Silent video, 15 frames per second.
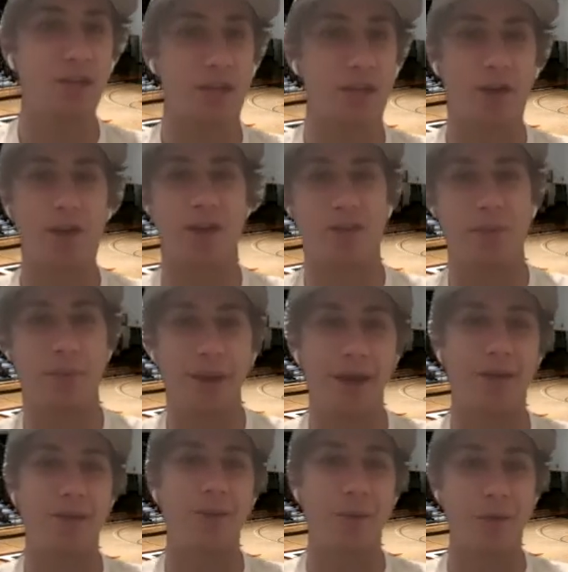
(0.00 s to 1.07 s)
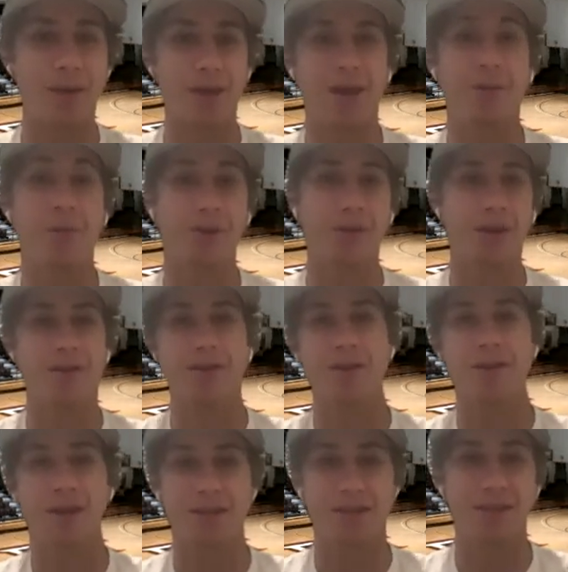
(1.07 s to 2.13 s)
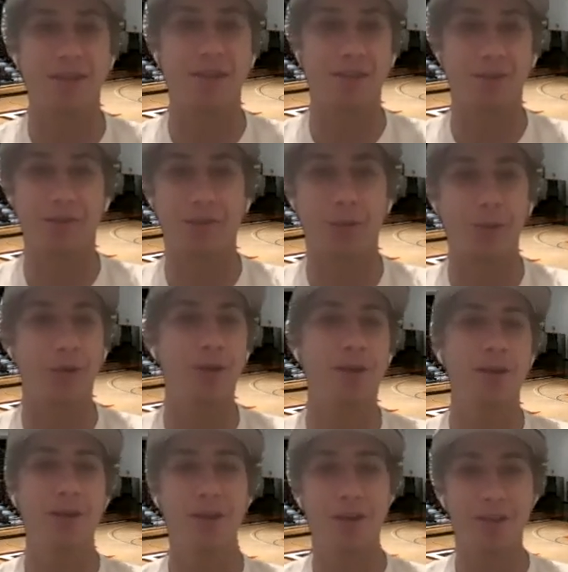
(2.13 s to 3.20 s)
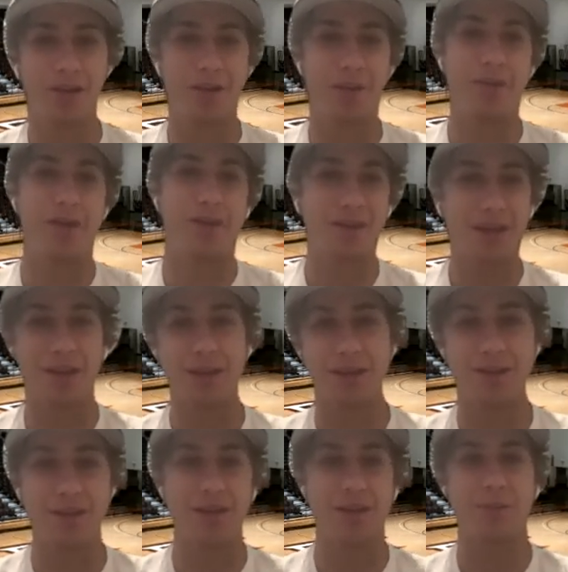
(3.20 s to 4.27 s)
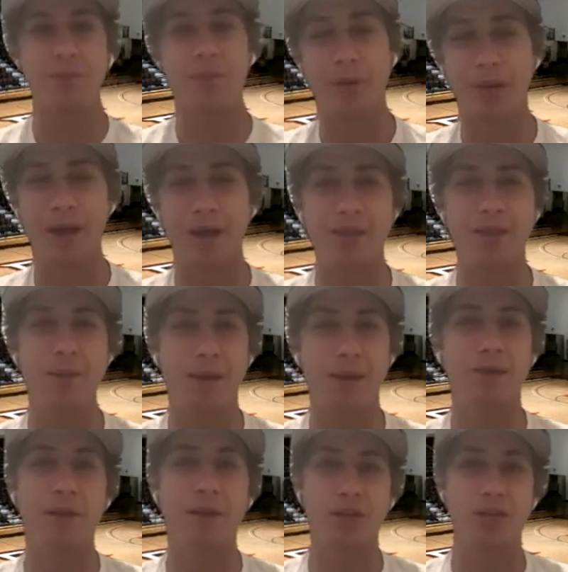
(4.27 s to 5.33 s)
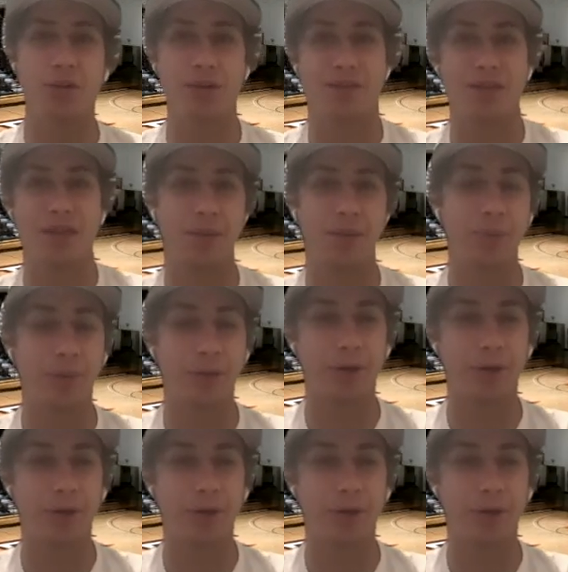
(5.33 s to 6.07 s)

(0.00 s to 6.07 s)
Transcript: Carn in the backcourt and with Darcy Garcia at the 4. That would have been a deadly team. But I think you made the right choice staying at Bowling